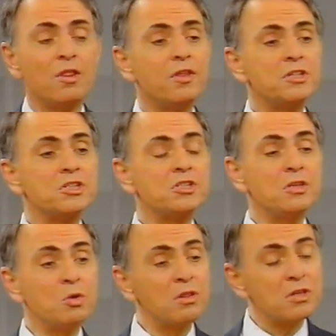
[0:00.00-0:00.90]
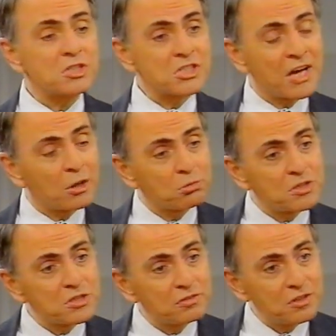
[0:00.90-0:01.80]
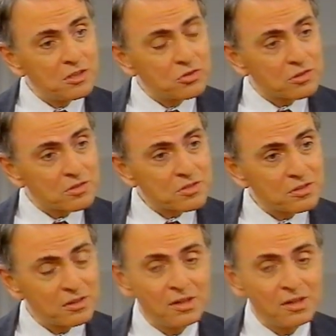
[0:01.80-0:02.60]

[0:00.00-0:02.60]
the salaries of teachers,